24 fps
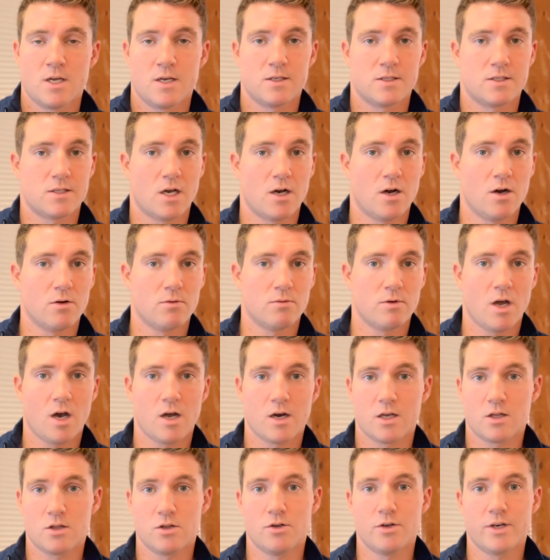So
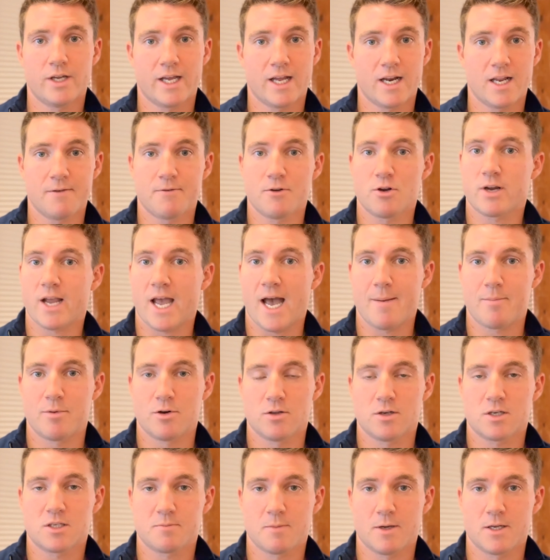not including any of your
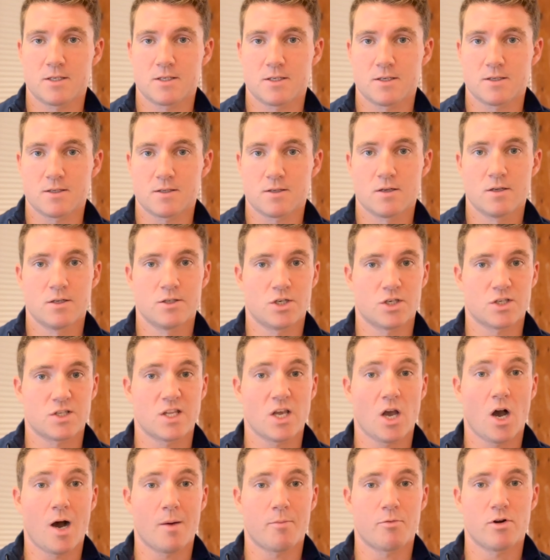capital expenses, just
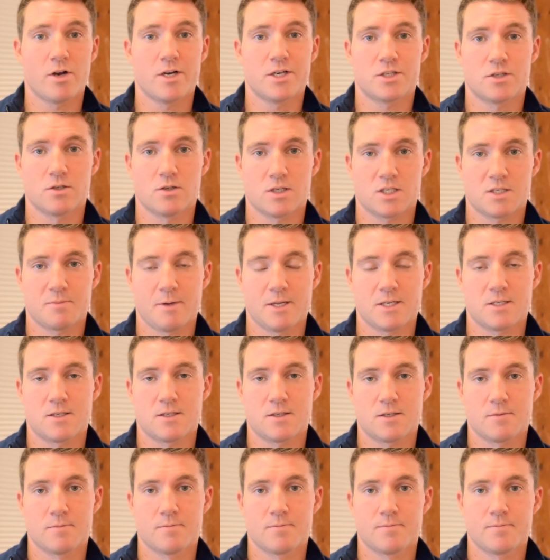the operational
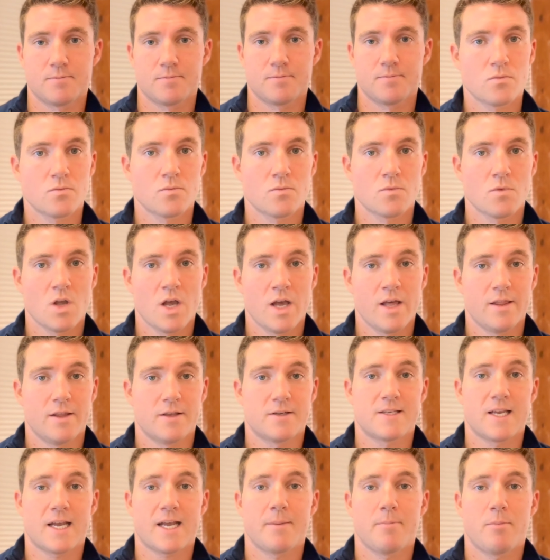expenses. The
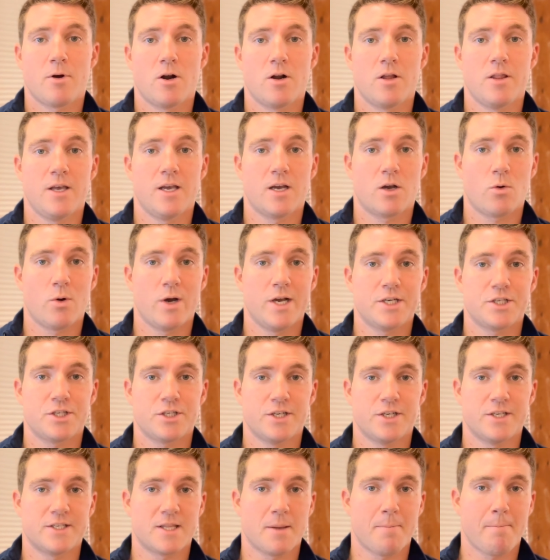second part of the equation
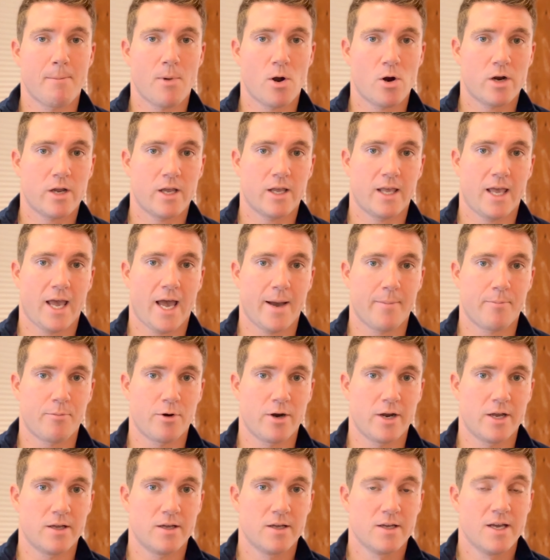is the market cap
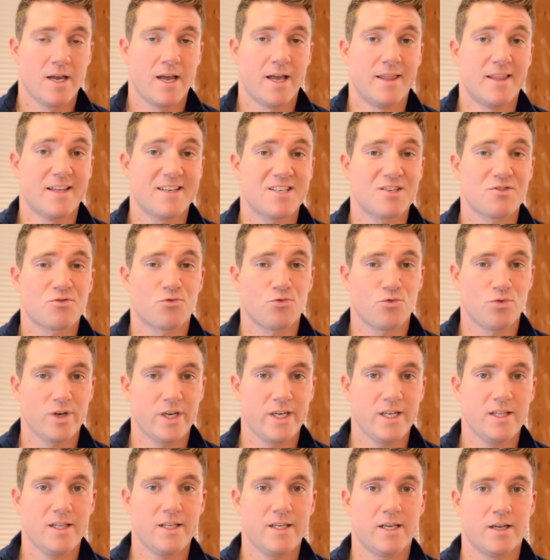rate. And this is
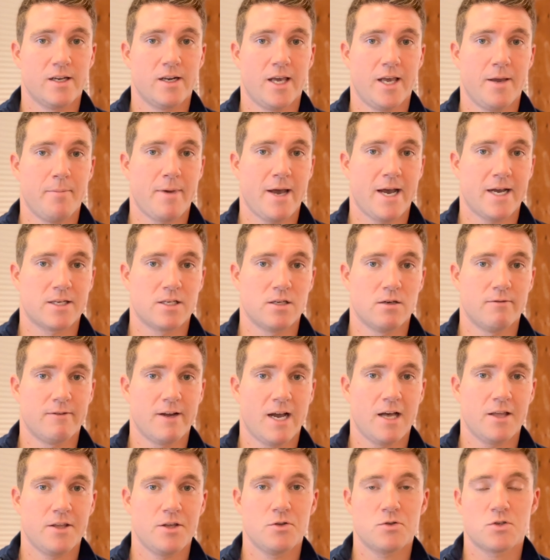really going to impact your
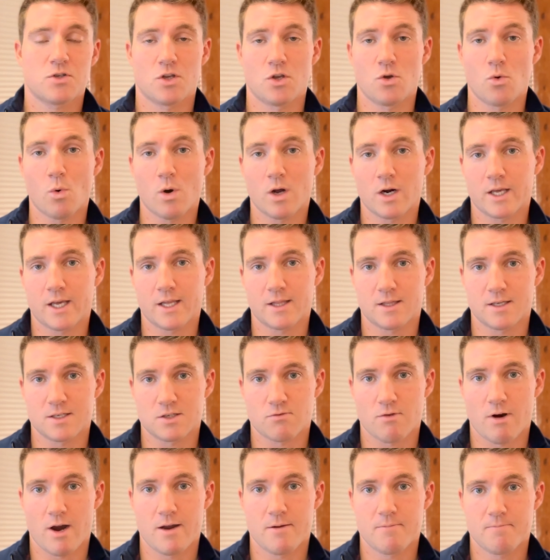value, so you want to get this
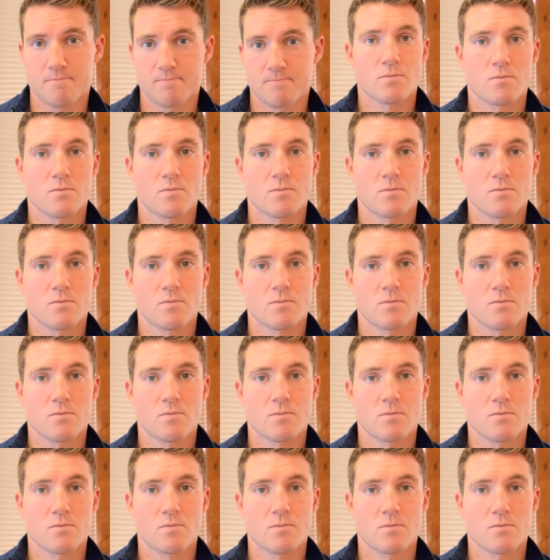right.